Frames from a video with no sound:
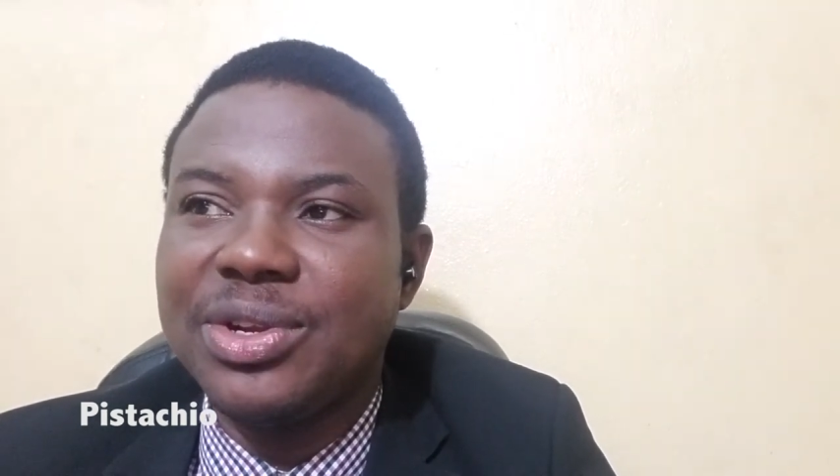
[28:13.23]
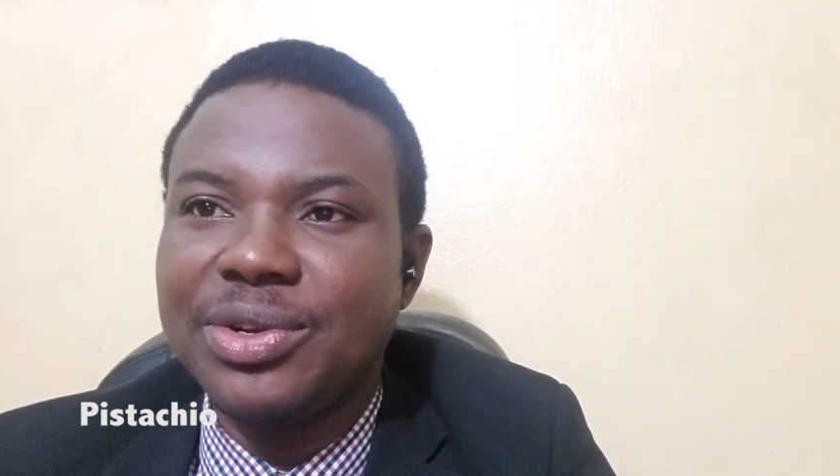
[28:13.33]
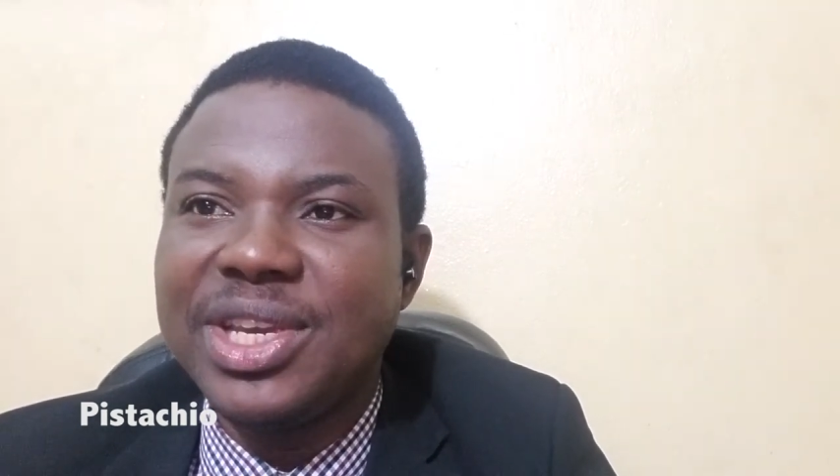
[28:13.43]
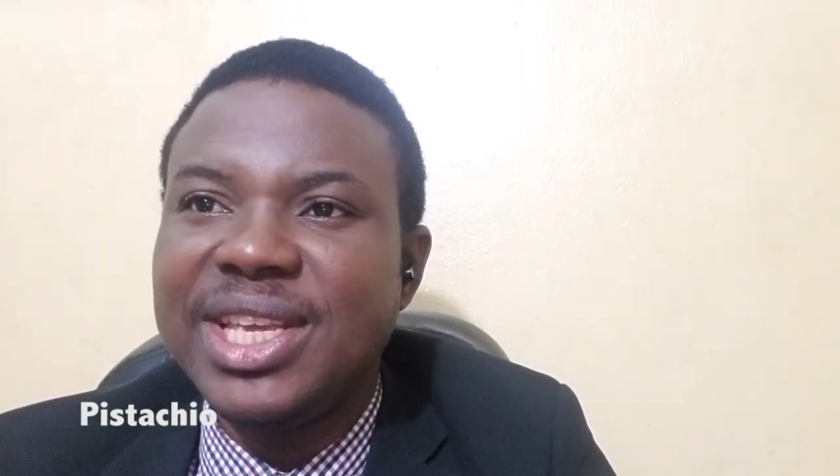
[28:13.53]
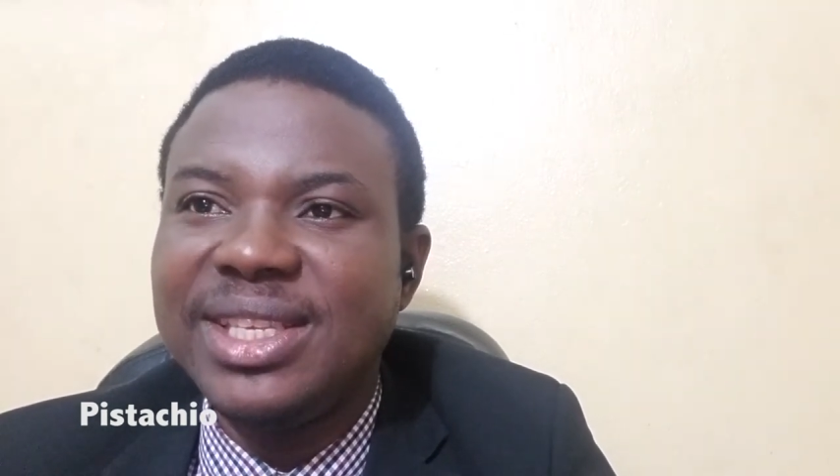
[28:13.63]

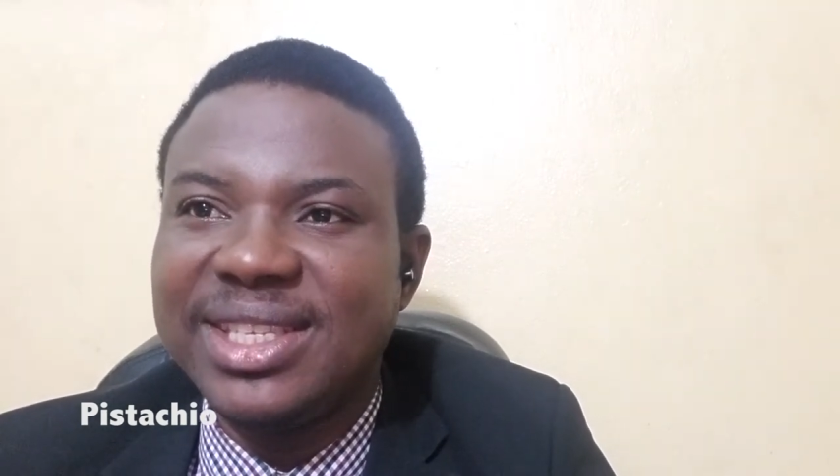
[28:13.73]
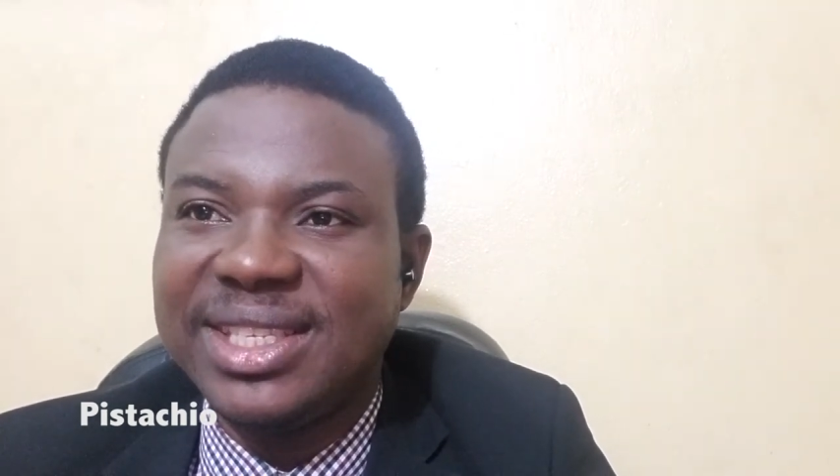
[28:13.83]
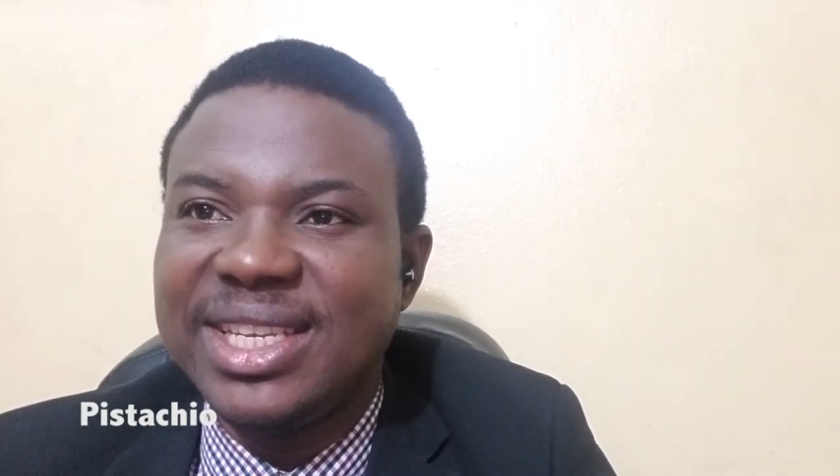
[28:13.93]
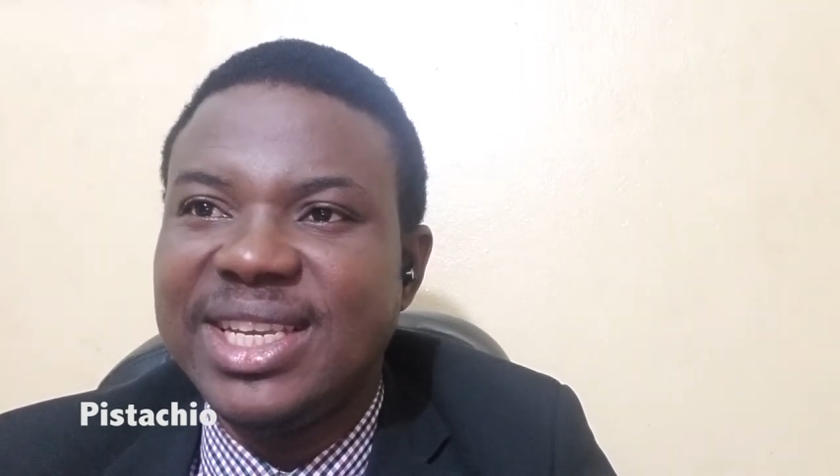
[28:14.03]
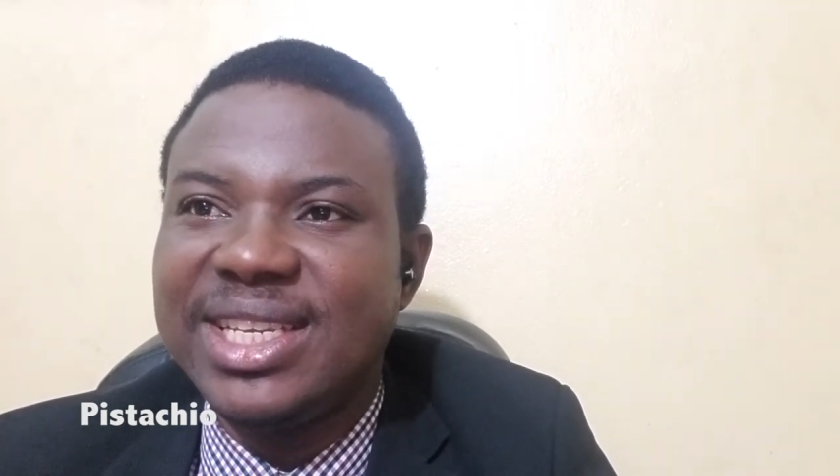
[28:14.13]
green
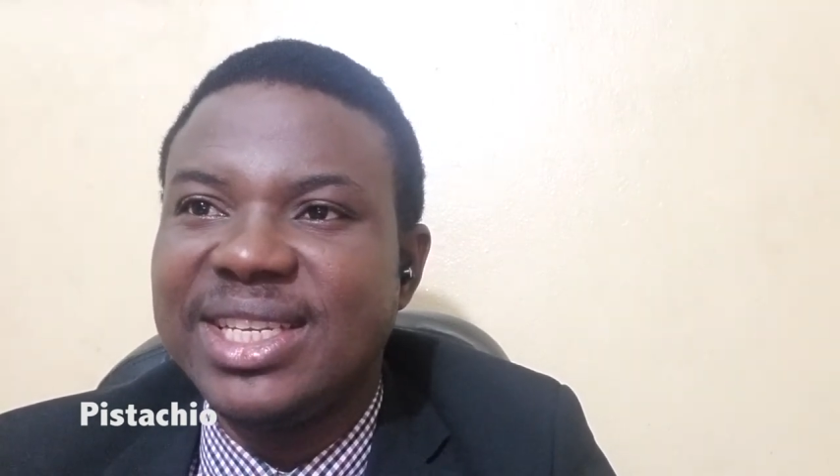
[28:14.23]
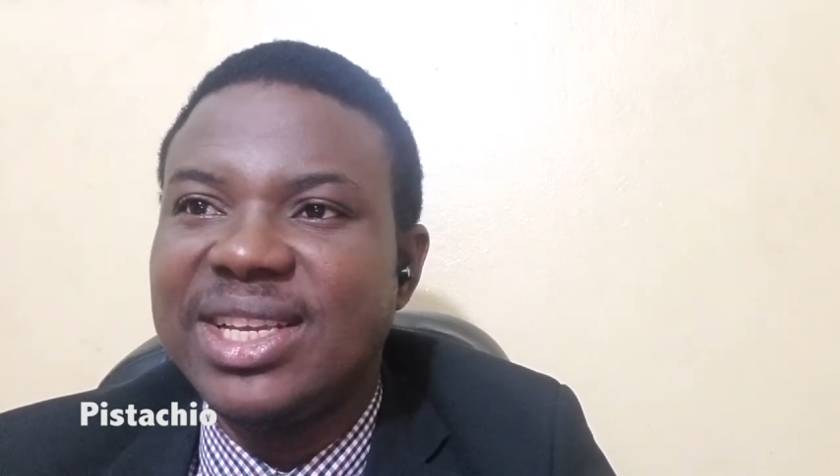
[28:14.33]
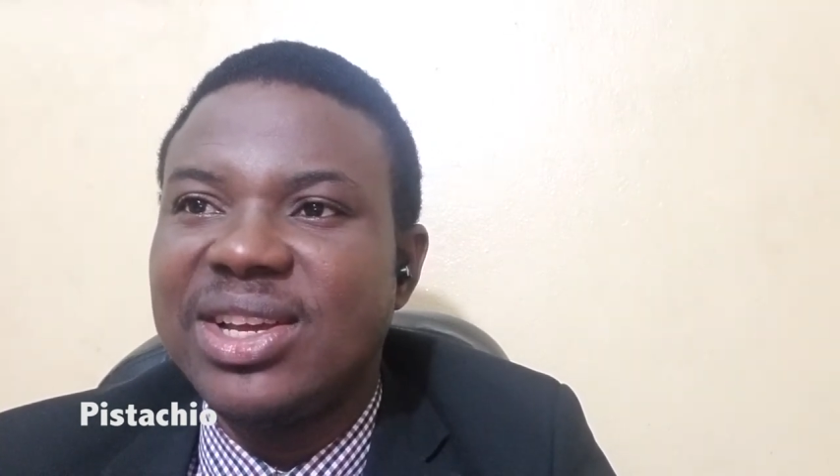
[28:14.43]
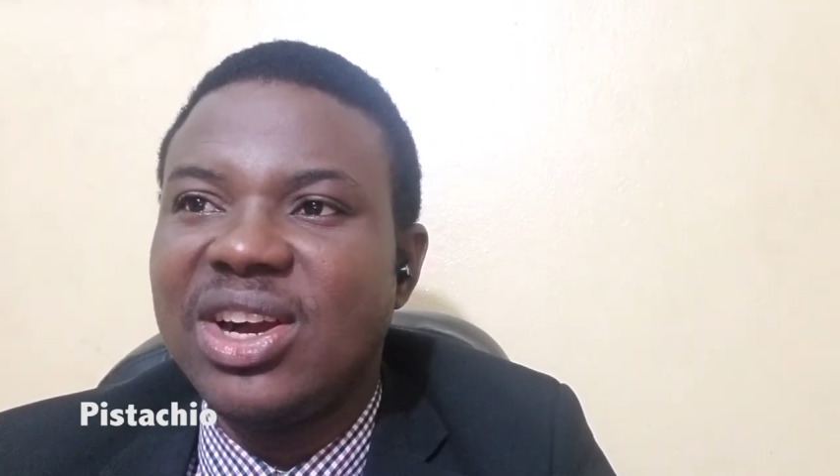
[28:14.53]
seed